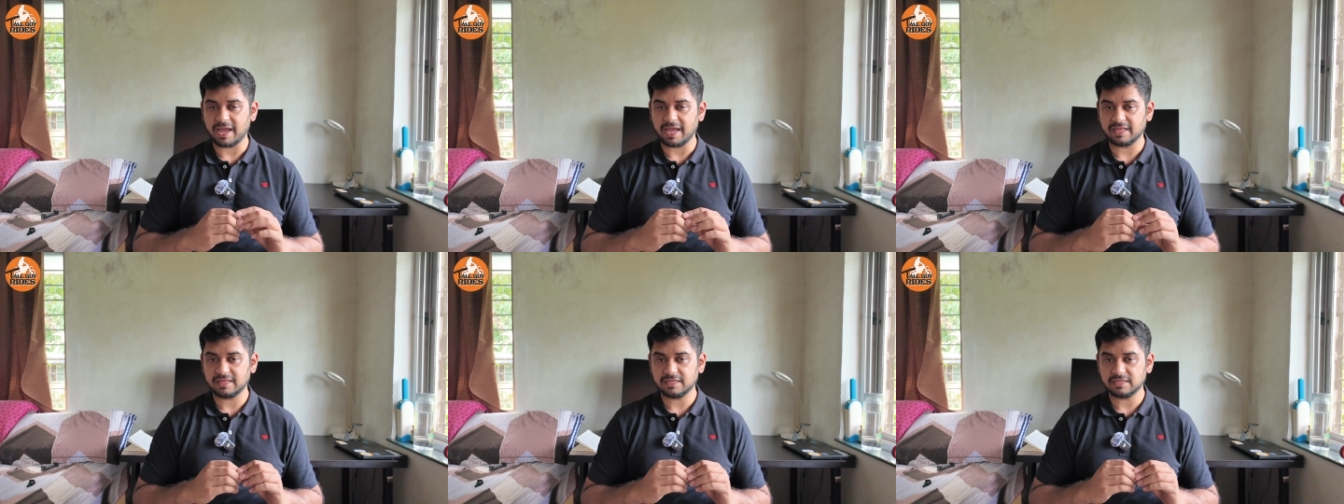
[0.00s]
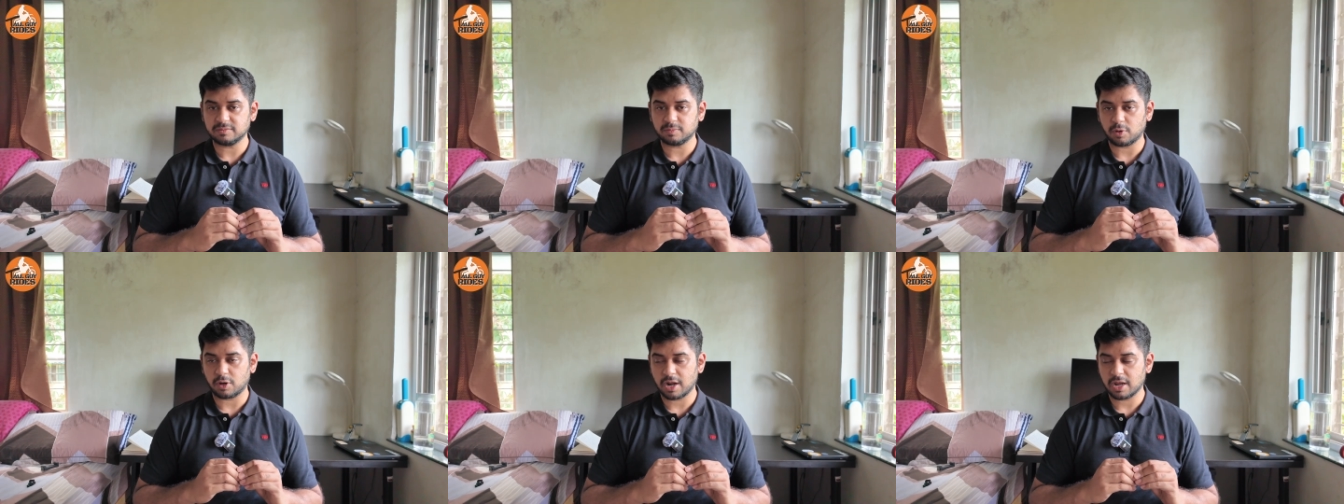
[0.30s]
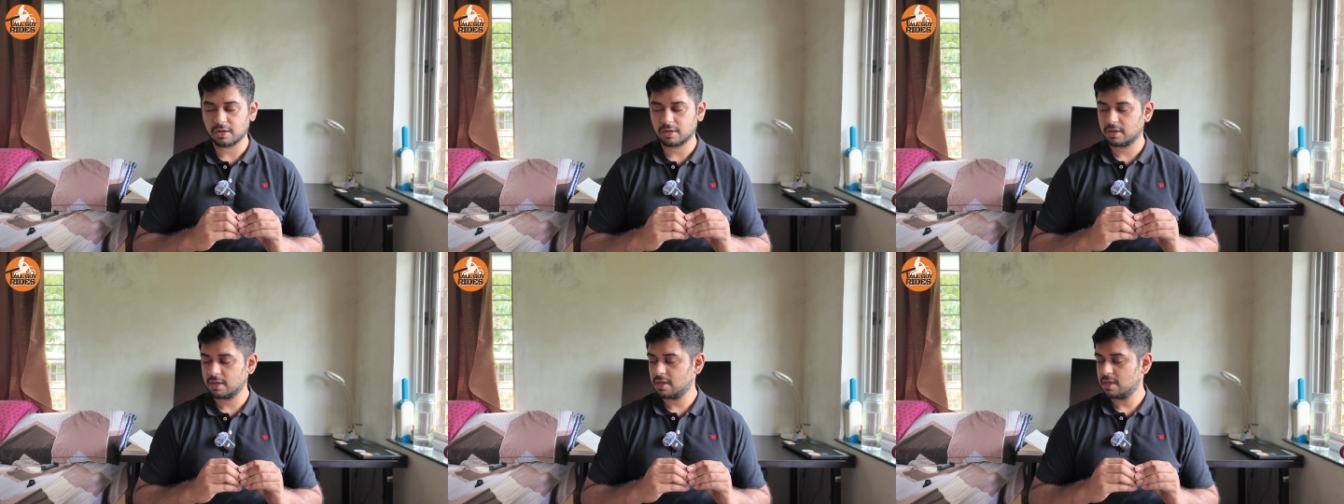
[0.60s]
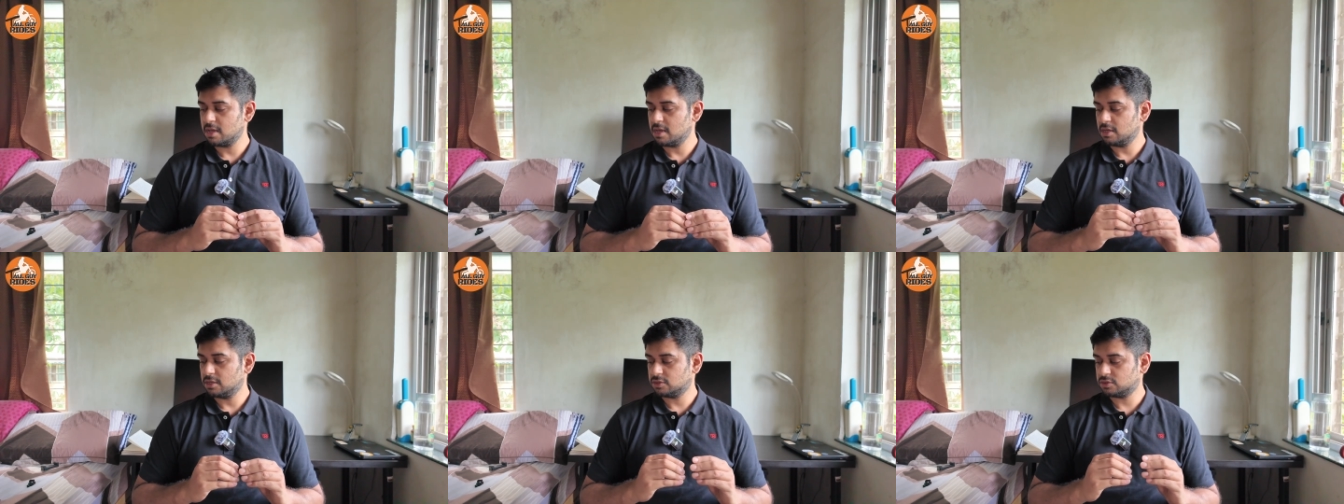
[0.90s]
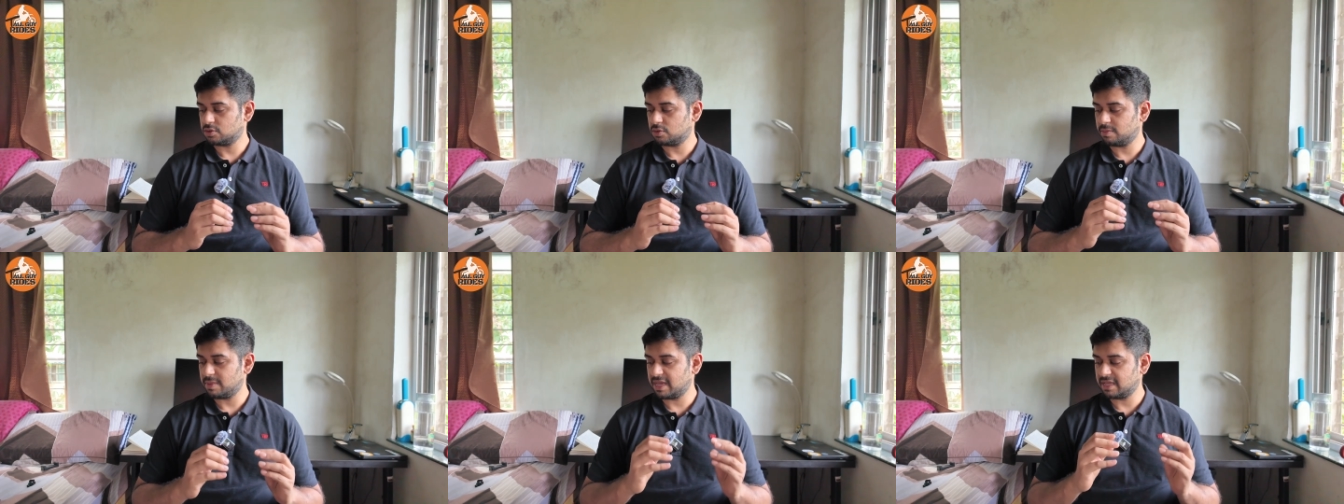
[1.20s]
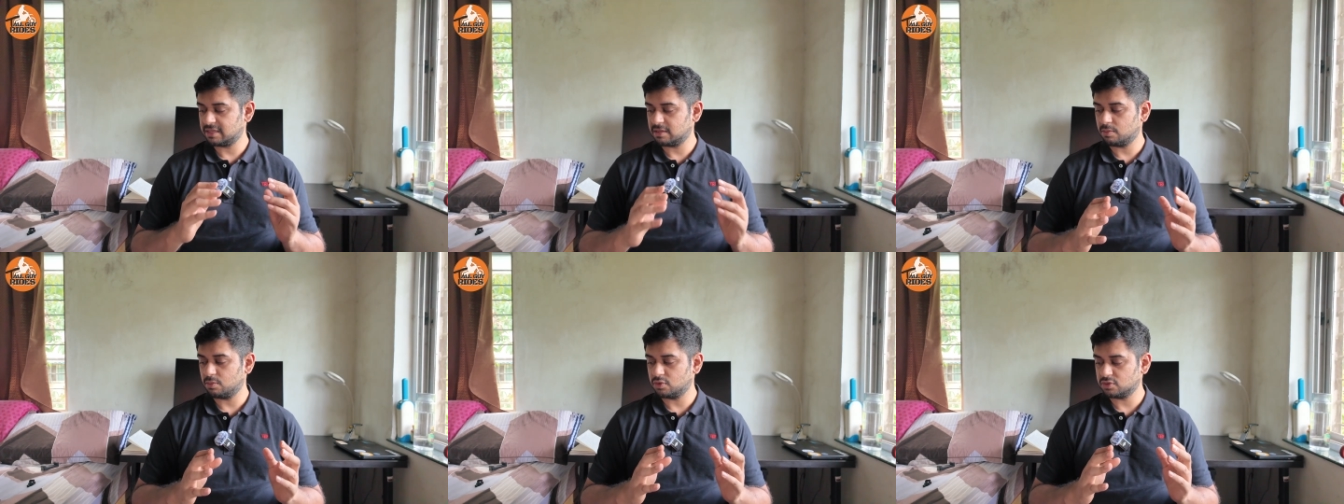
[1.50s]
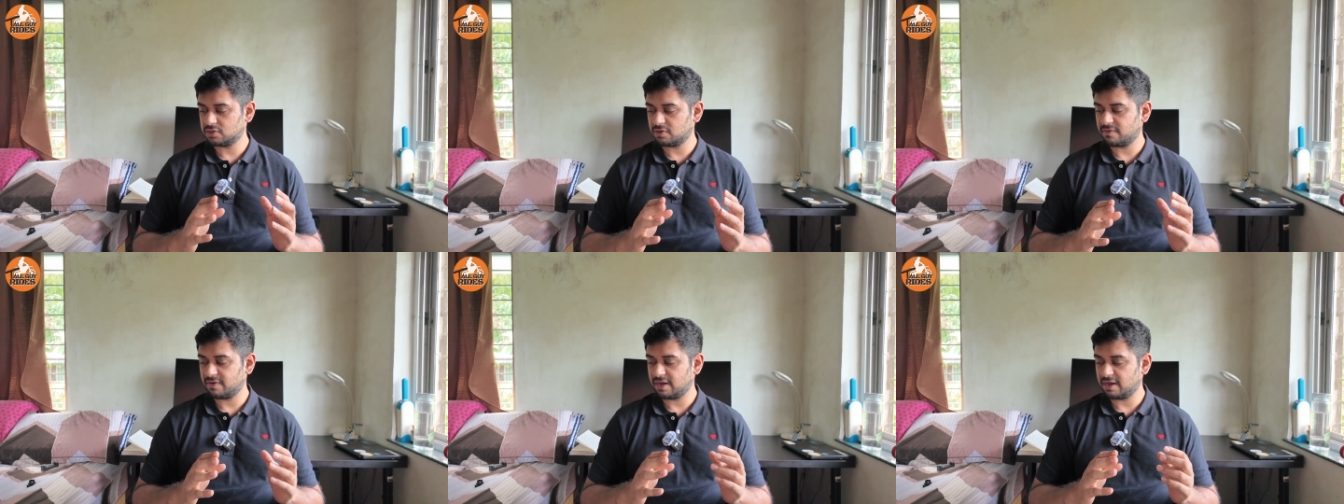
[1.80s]
buying this product. So make the
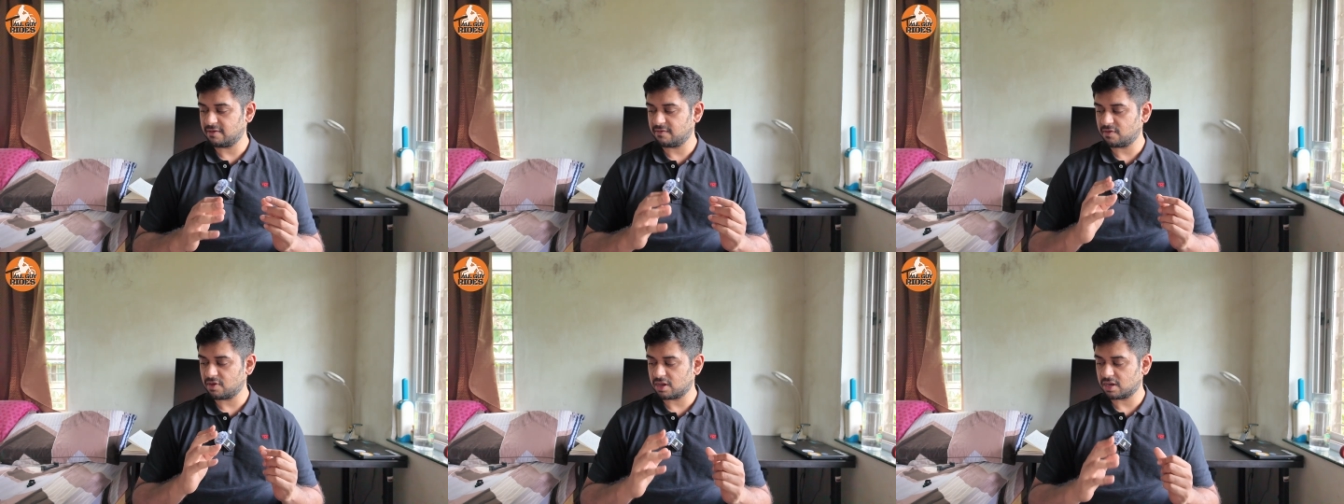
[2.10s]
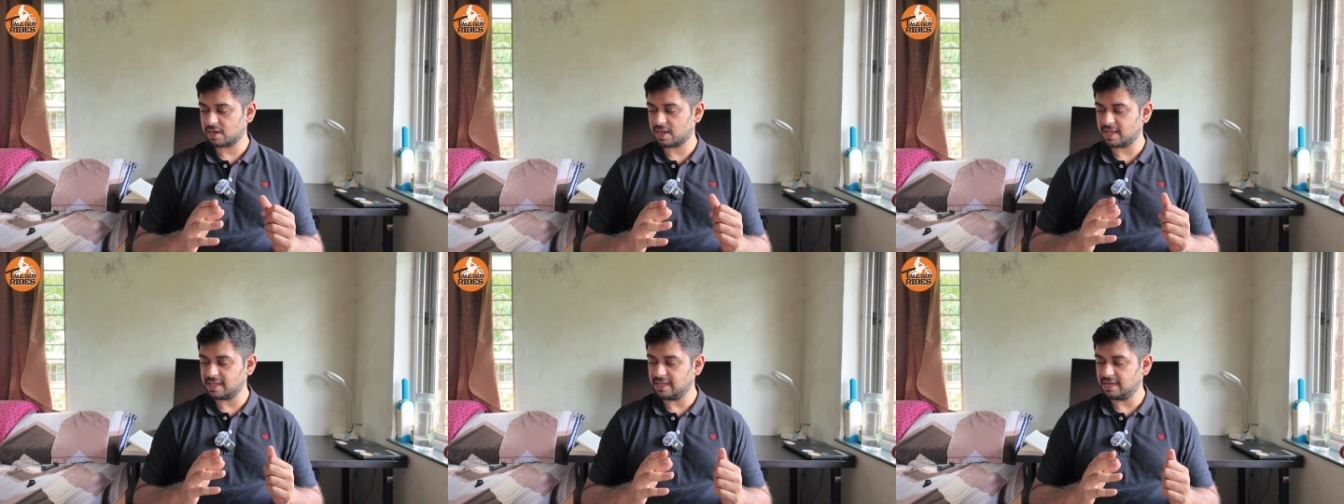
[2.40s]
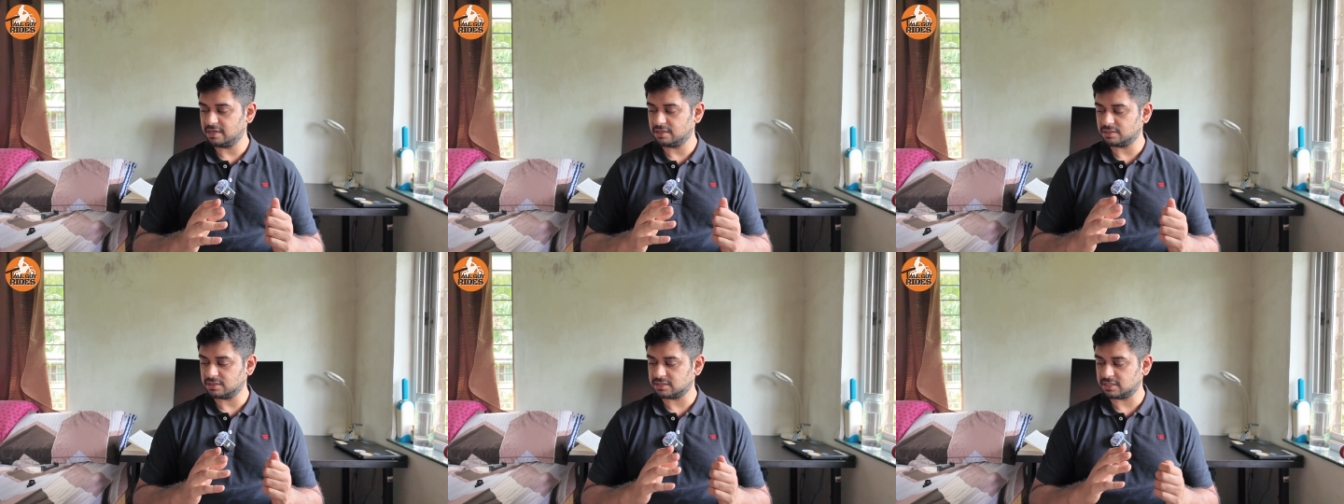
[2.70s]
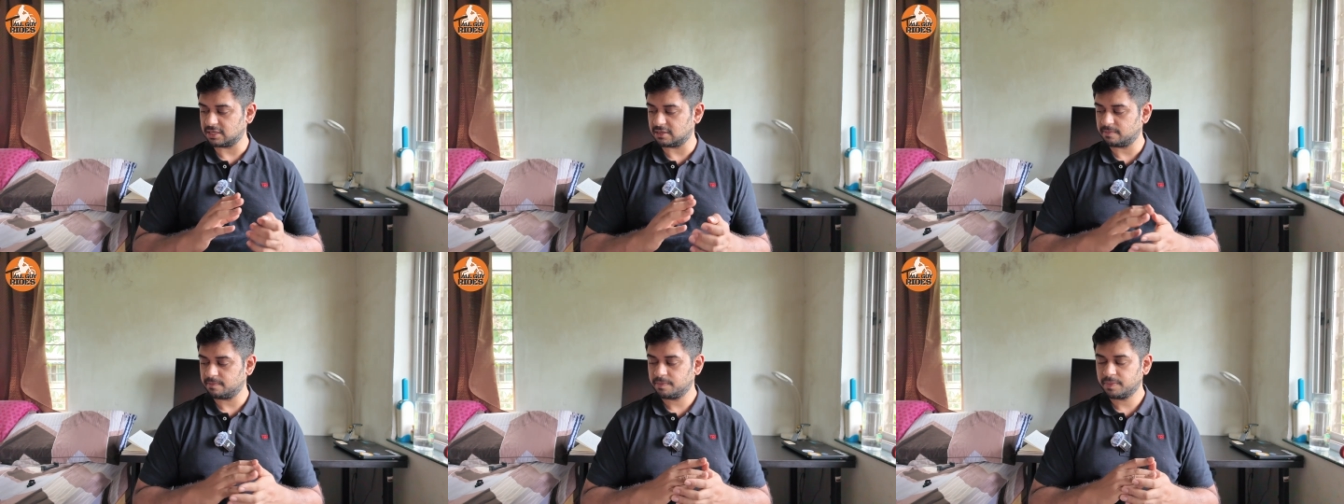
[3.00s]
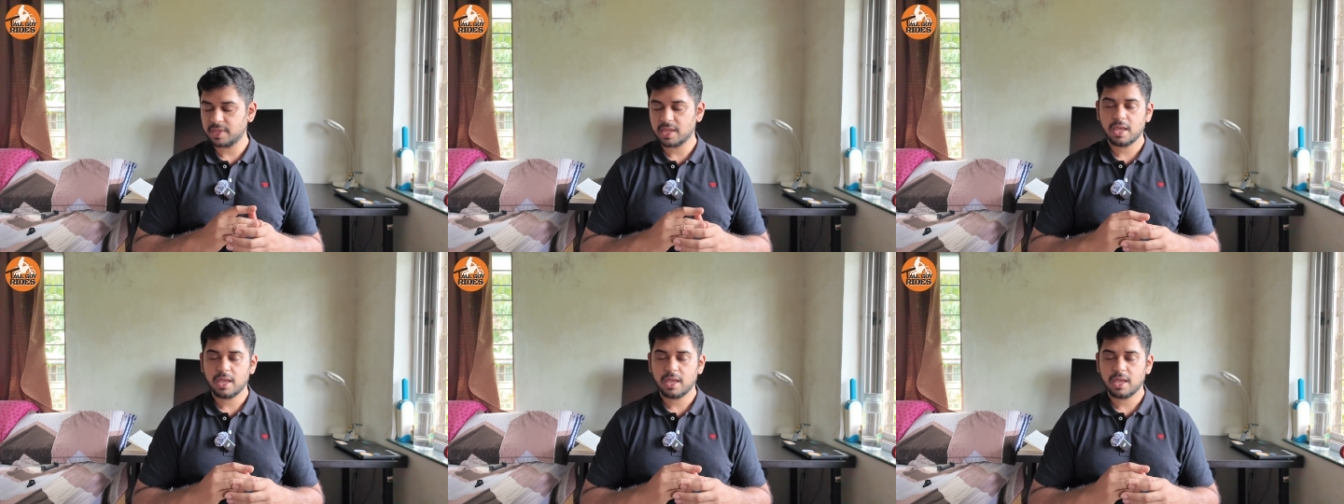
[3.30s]
most of it if you're really interested.